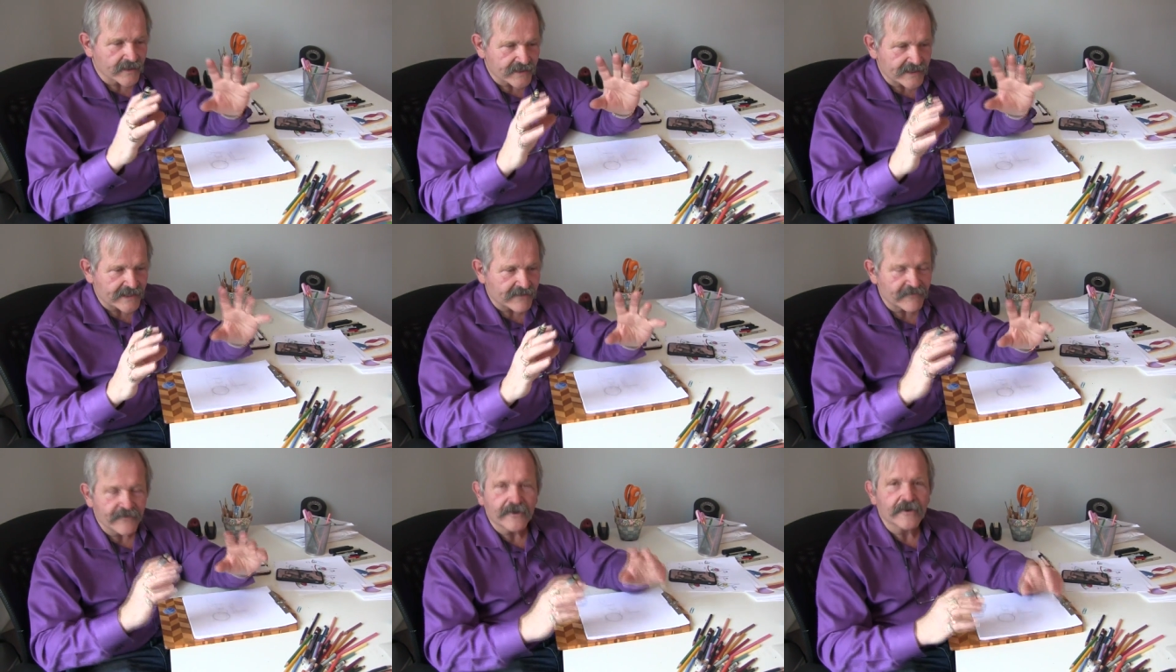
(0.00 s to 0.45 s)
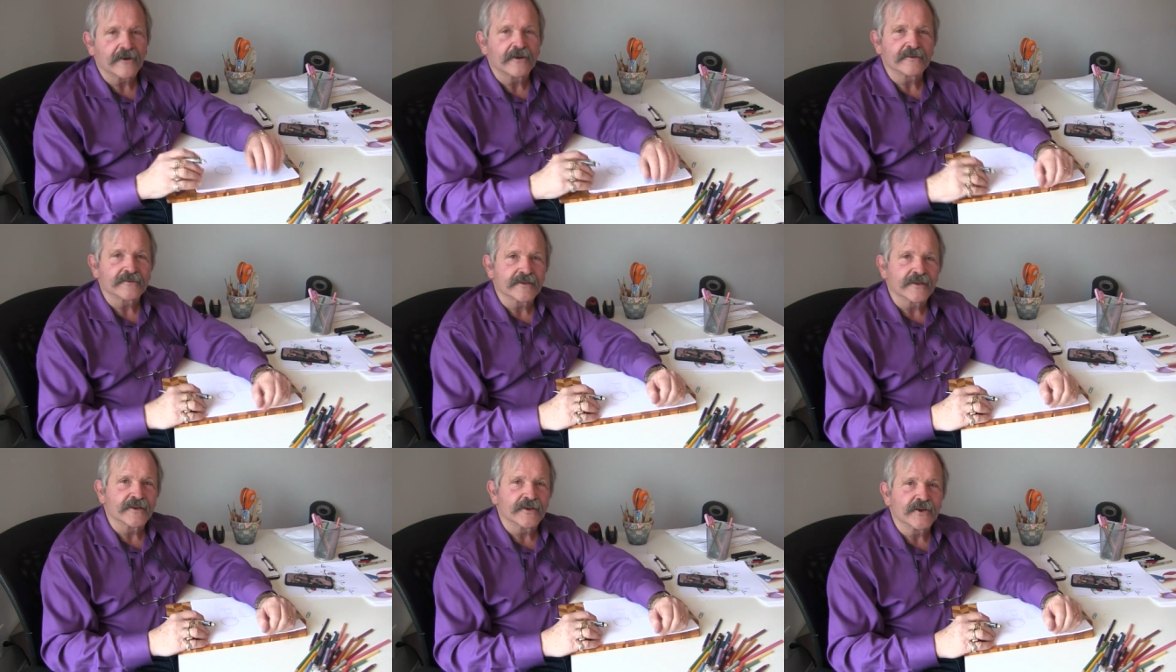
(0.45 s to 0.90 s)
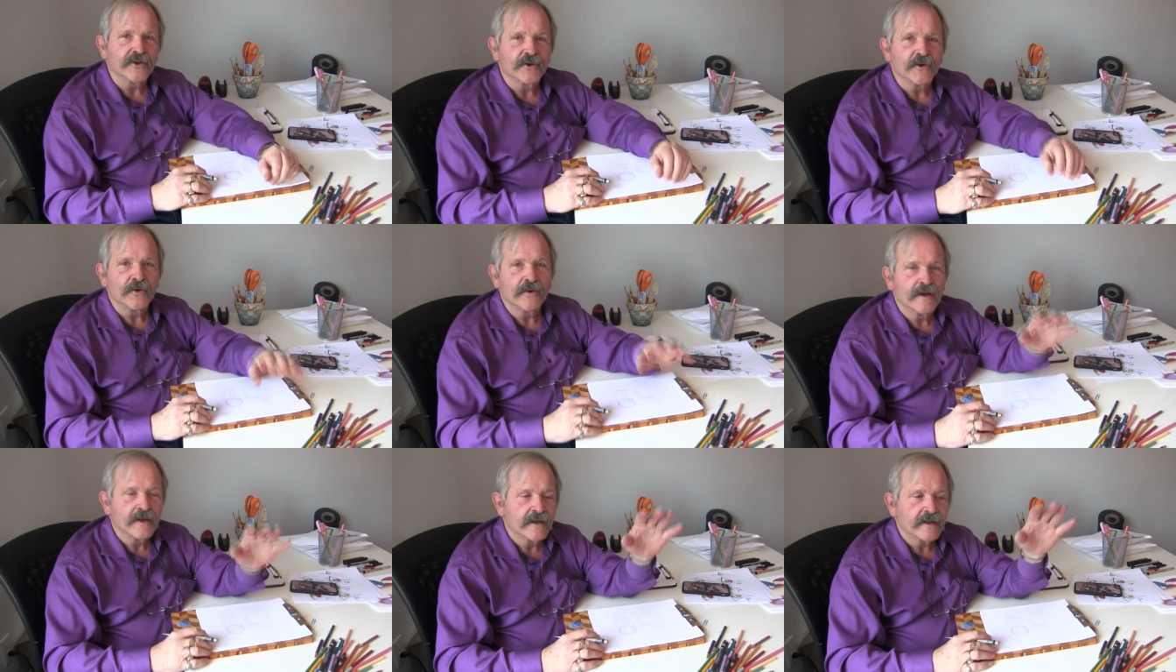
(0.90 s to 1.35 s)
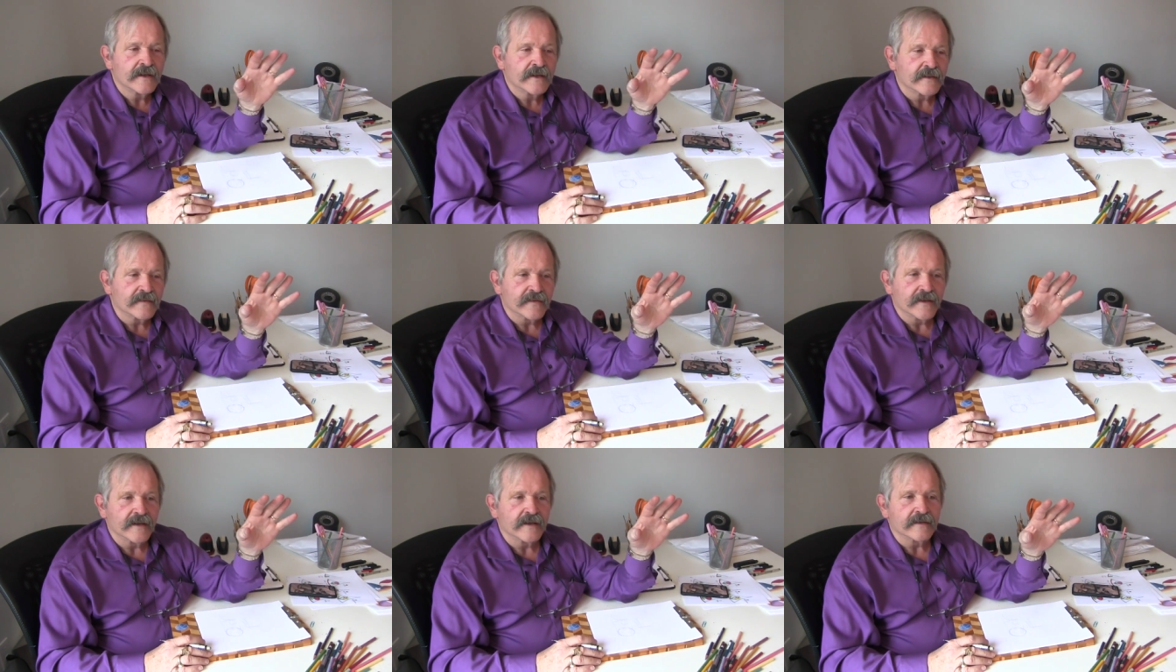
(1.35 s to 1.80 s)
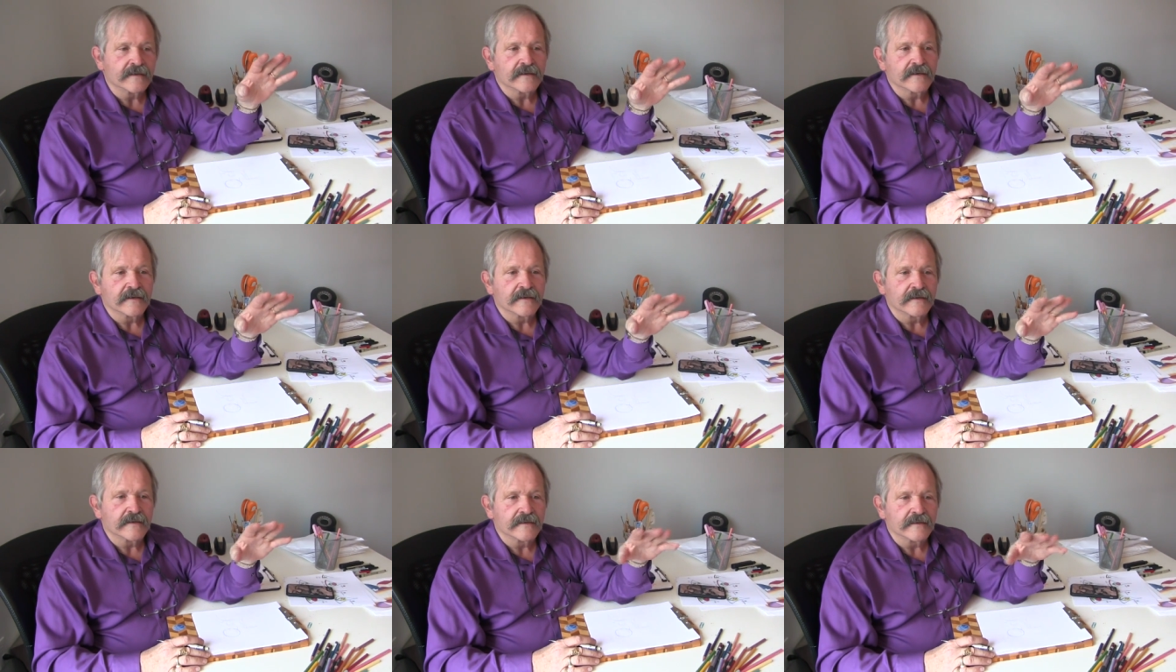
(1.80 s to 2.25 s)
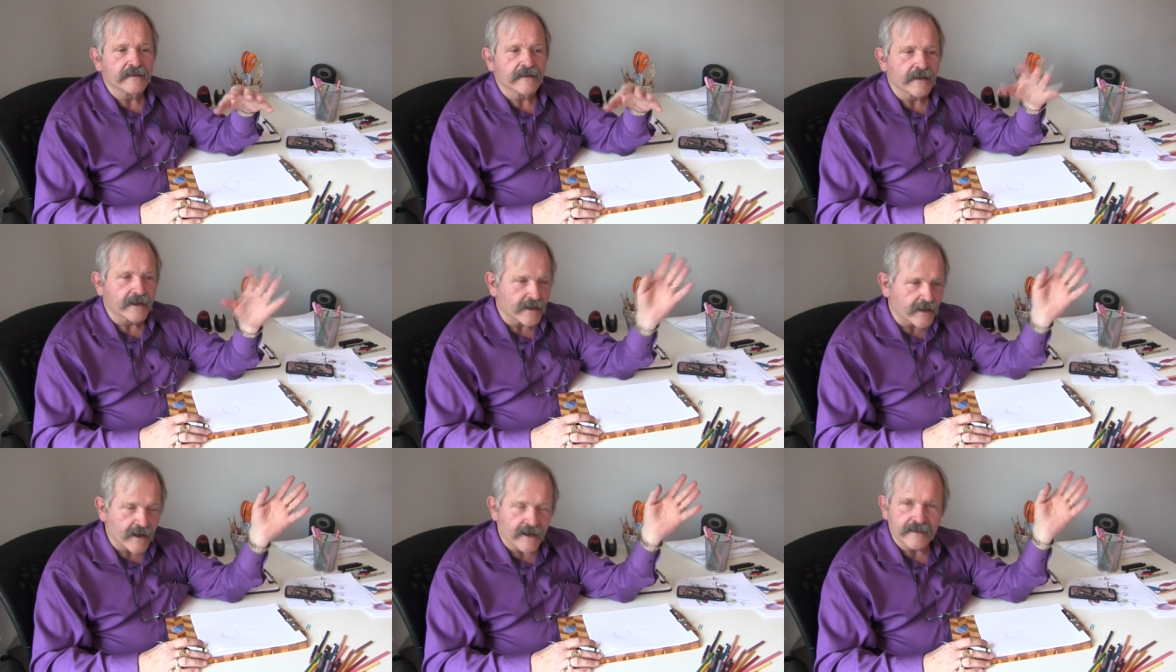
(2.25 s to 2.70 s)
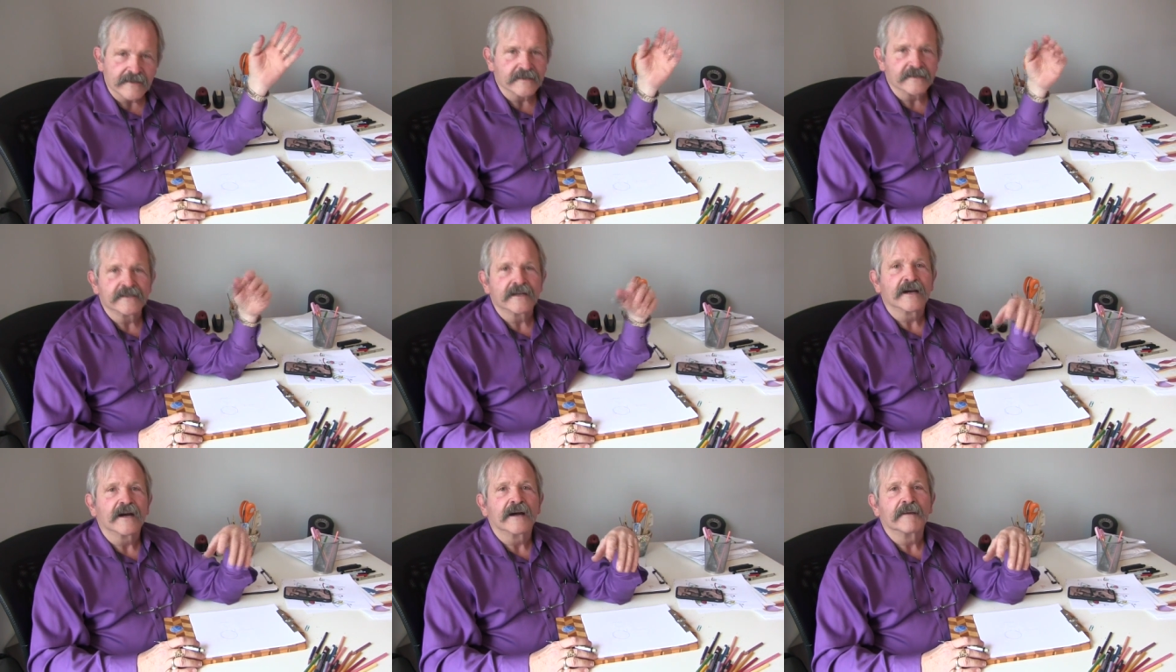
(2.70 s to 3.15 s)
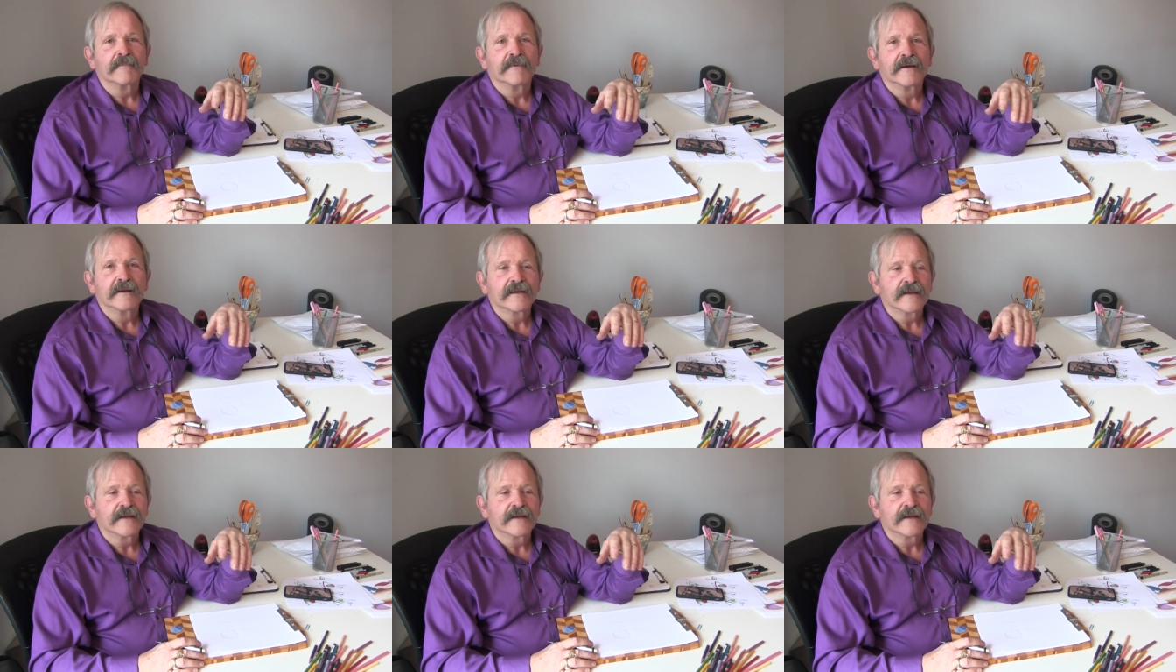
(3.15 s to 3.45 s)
difficult to do that he got the job.